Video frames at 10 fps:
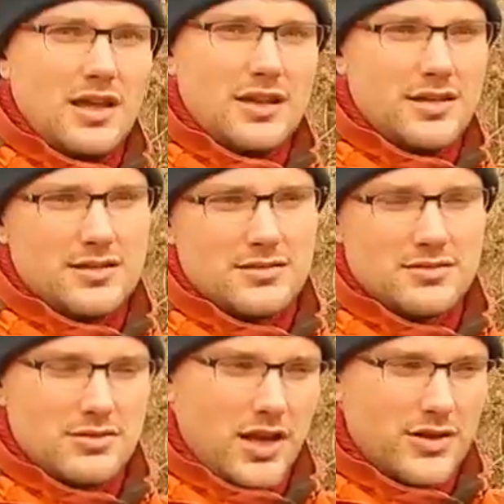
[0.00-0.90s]
And
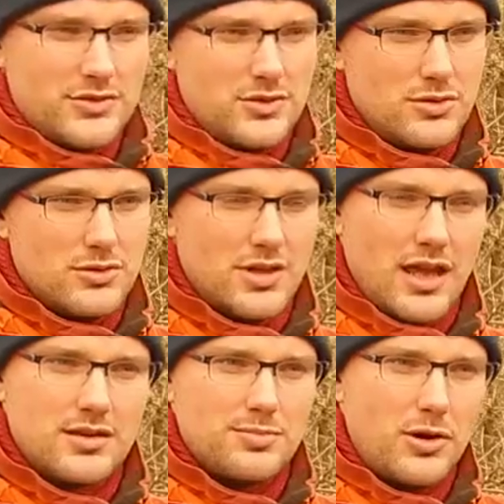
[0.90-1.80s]
then you have to
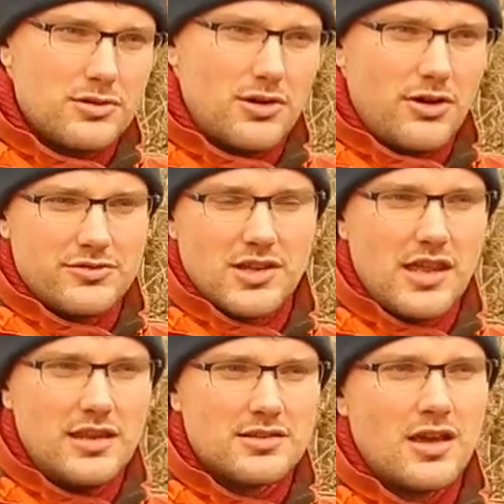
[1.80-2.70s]
take the pot off the
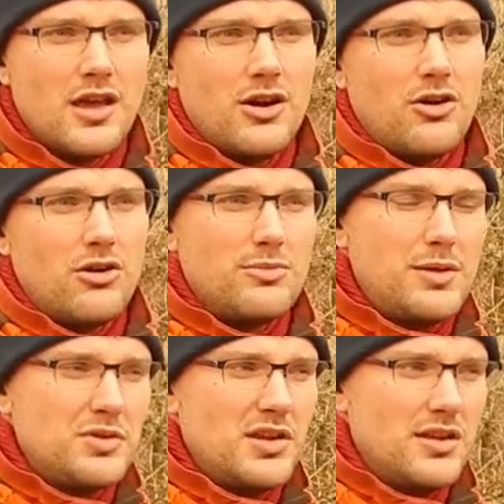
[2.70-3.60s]
heat, or
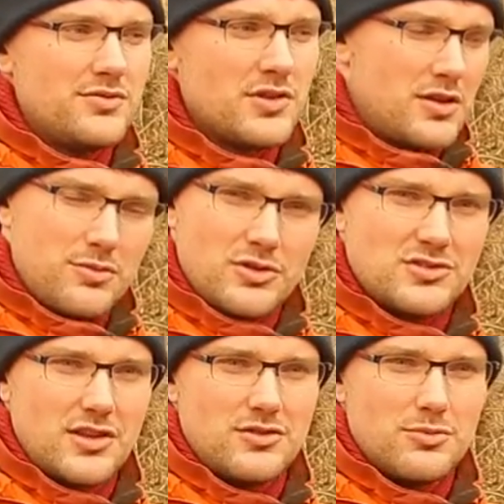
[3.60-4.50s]
maybe even in the worst
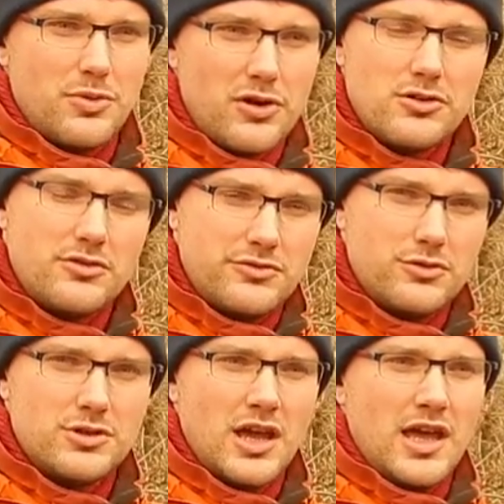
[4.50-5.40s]
case, you burn your
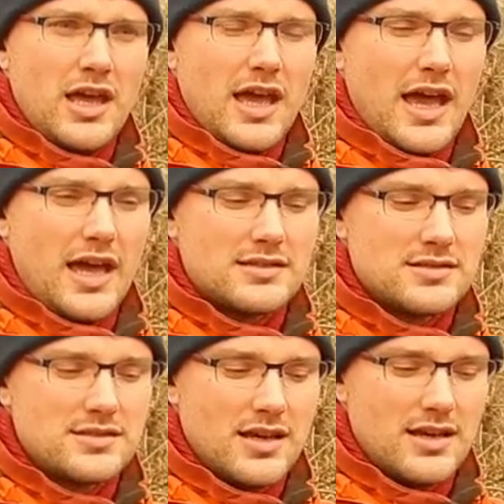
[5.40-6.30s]
food,
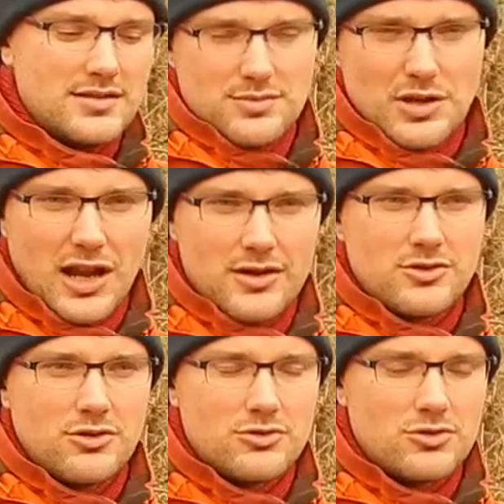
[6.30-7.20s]
and uh, it's a bit hard
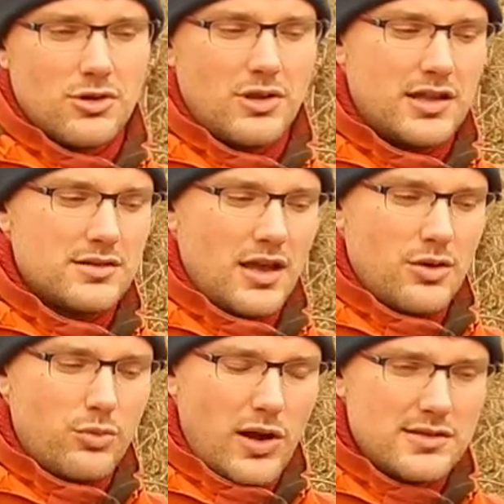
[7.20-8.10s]
to control. And
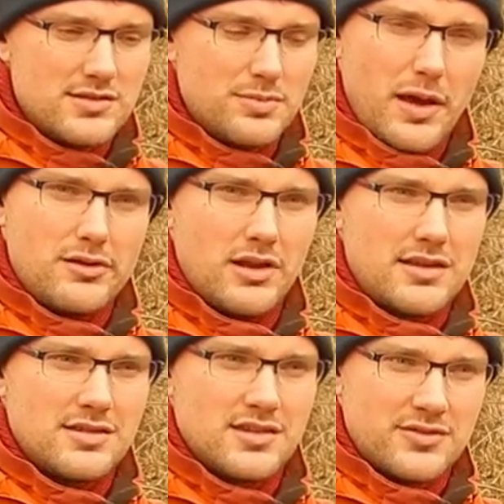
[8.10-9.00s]
once the
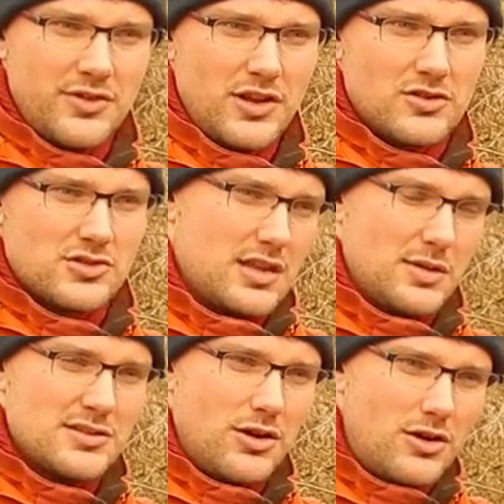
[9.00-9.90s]
pyrolysis is finished, that
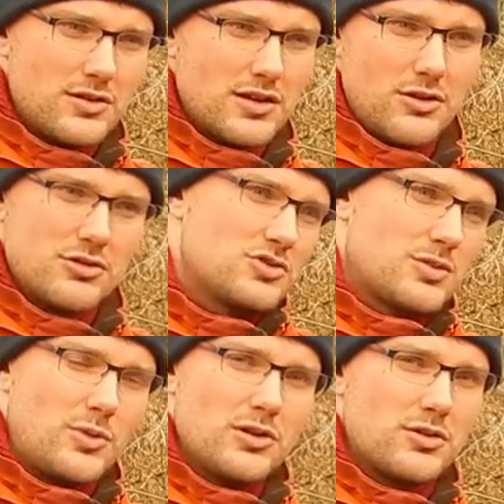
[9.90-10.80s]
means all the
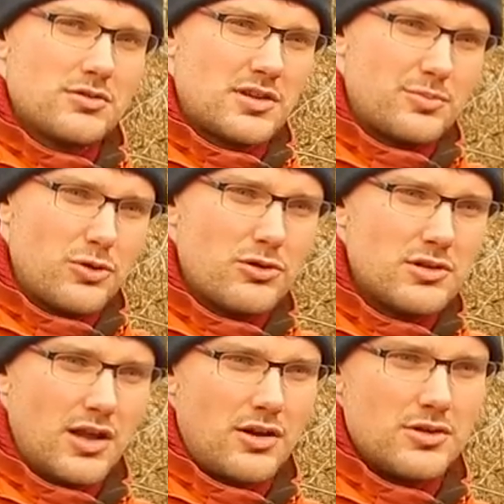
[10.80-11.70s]
long-chain molecules are
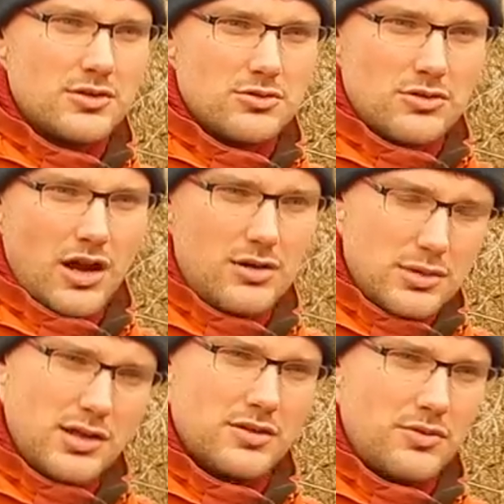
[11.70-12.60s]
broken down into
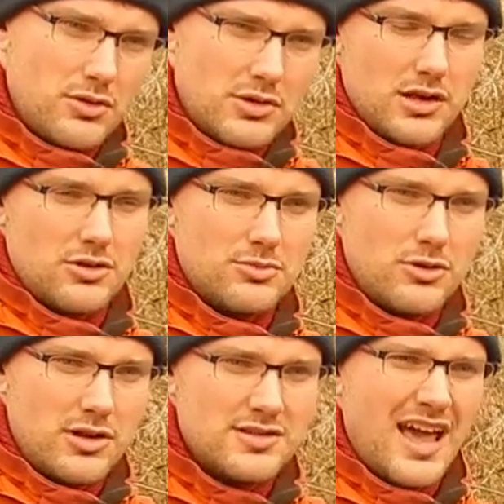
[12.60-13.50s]
carbon and volatile
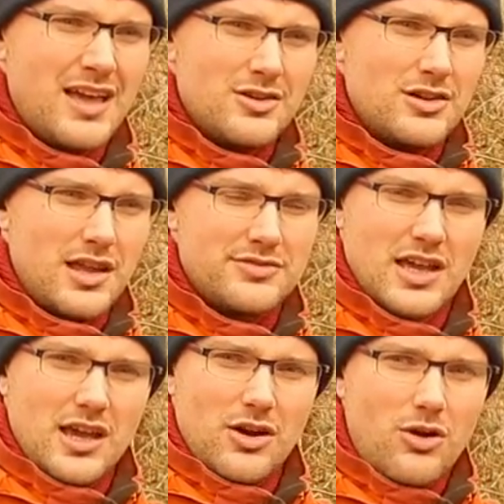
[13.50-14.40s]
components. You're left
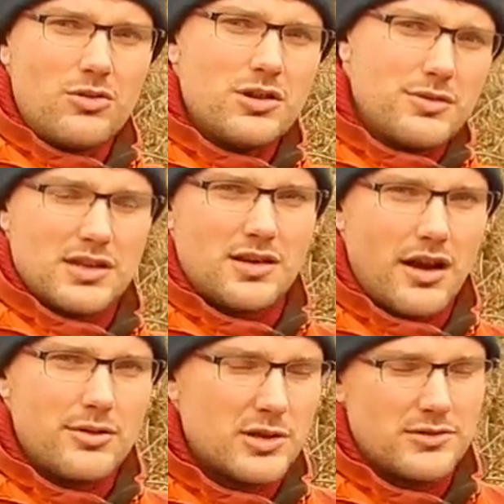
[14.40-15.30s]
only with the carbon